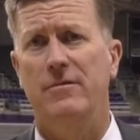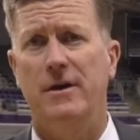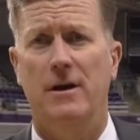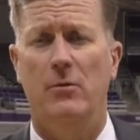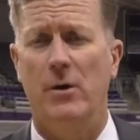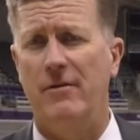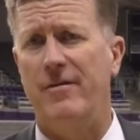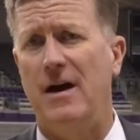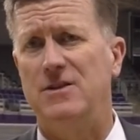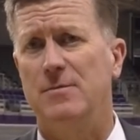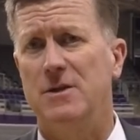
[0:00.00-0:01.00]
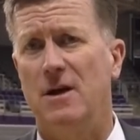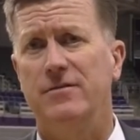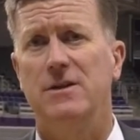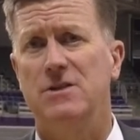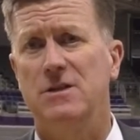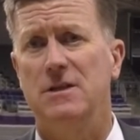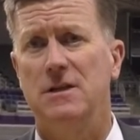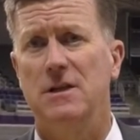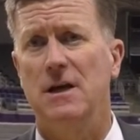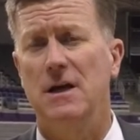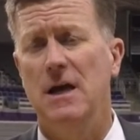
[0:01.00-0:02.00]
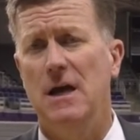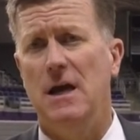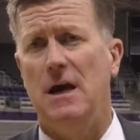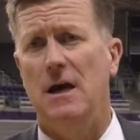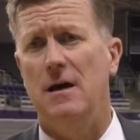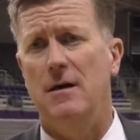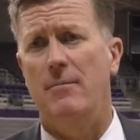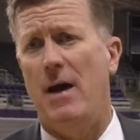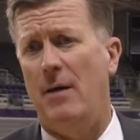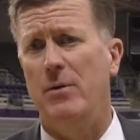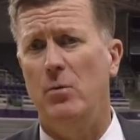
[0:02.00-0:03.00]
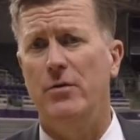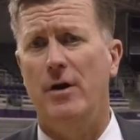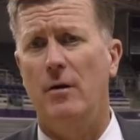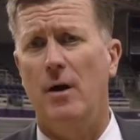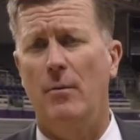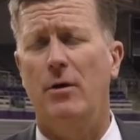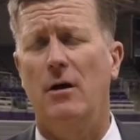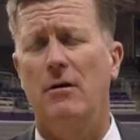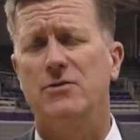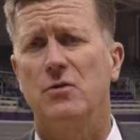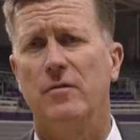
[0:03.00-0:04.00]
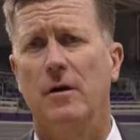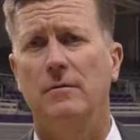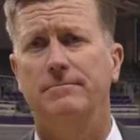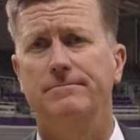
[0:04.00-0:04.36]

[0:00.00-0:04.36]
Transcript: You know, we've got to find some toughness. And uh, uh, I'm happy with our, our progress so far.